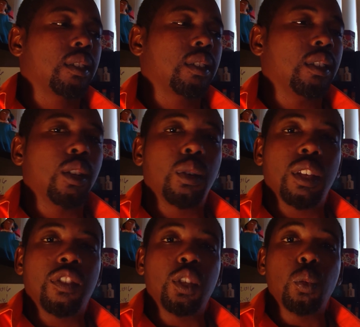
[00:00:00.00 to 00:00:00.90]

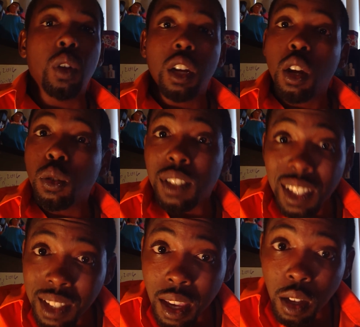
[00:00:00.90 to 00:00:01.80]
if you want to know
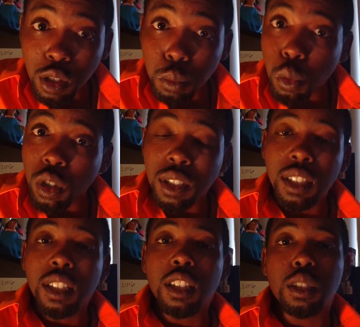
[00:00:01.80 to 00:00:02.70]
more
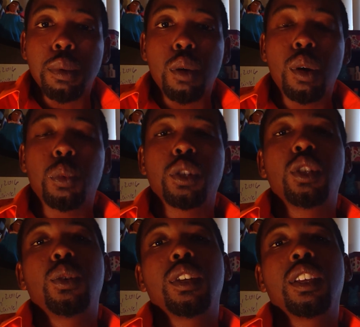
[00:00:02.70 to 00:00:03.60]
details about what we're
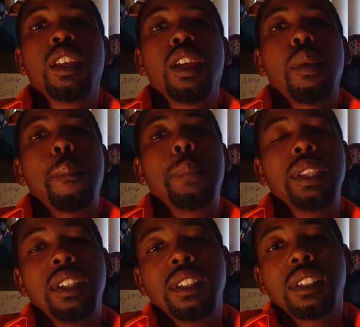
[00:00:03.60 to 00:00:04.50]
doing,
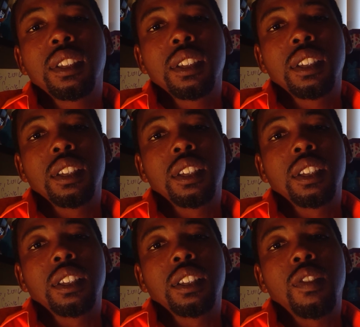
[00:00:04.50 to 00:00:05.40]
please
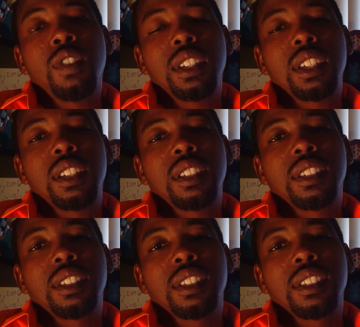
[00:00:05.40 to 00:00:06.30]
visit
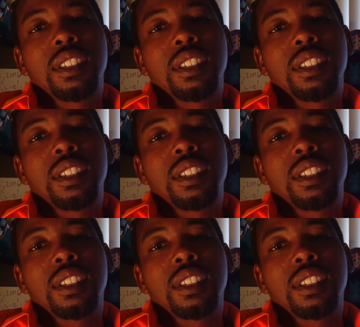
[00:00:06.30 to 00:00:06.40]
us,